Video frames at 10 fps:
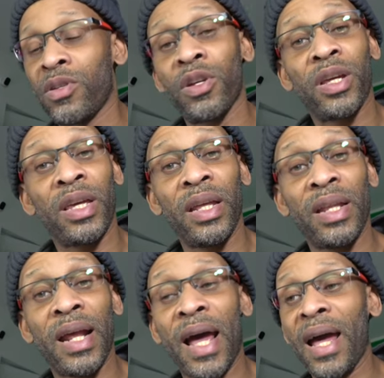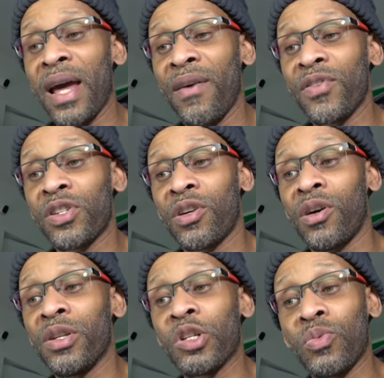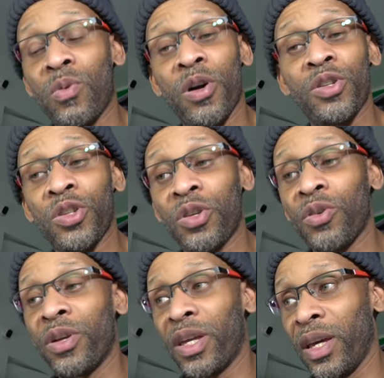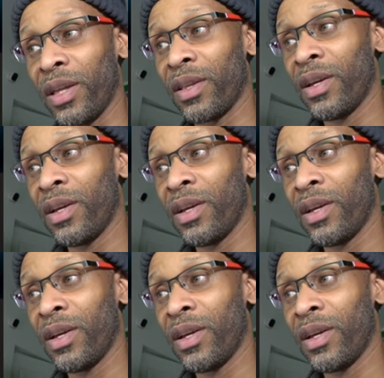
So the kit that I have is called the Smart Security Kit.